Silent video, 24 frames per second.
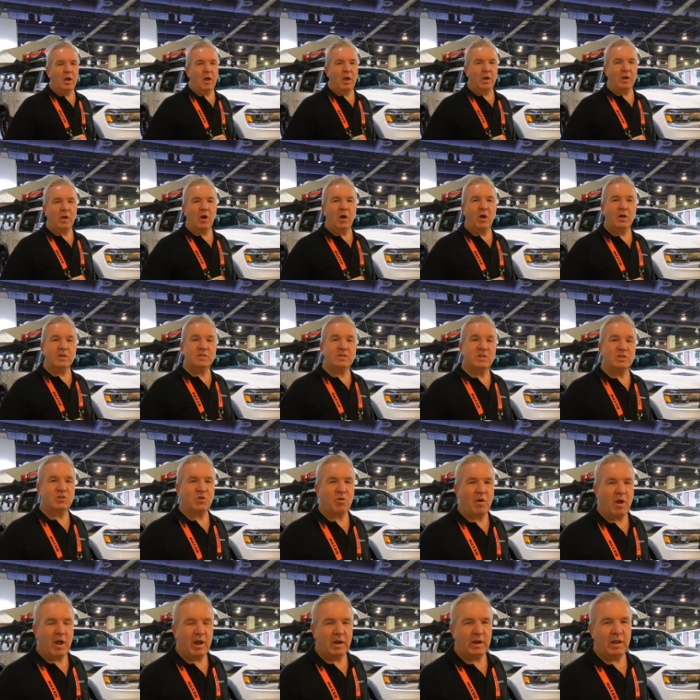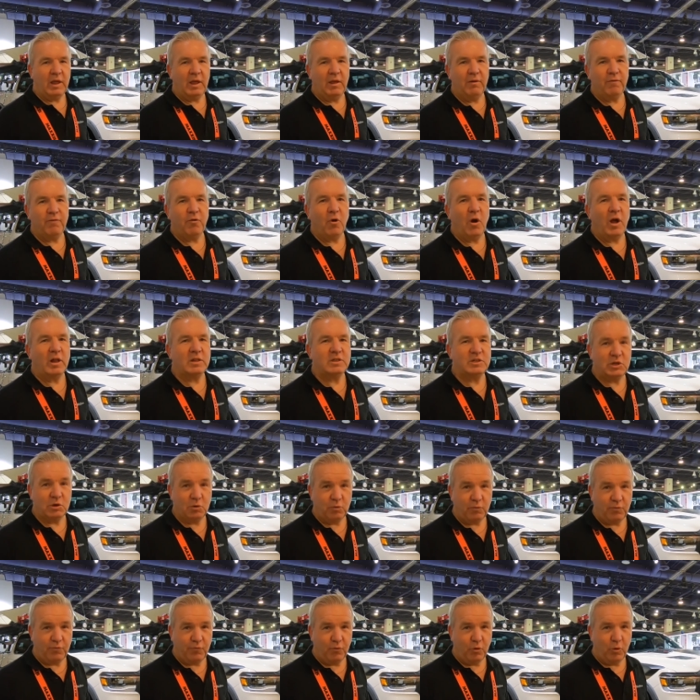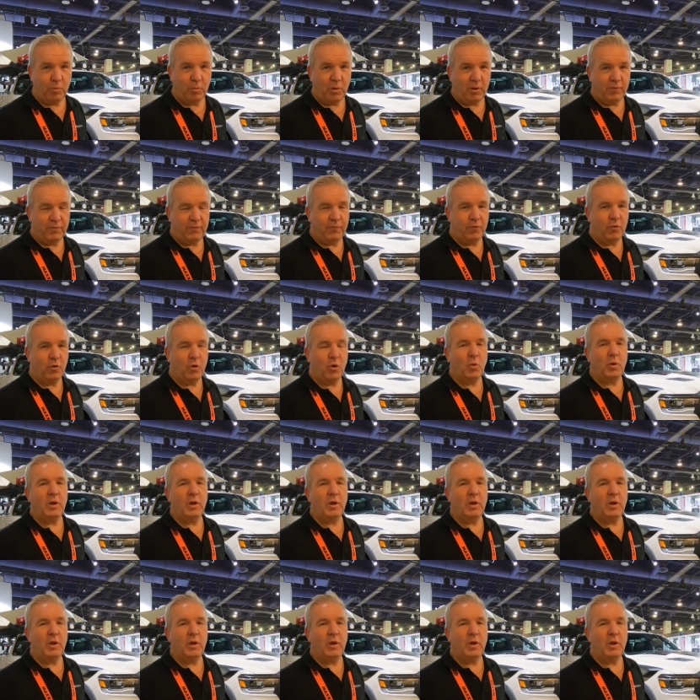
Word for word: Hi guys, it's Grant here for Unsealed 4x4.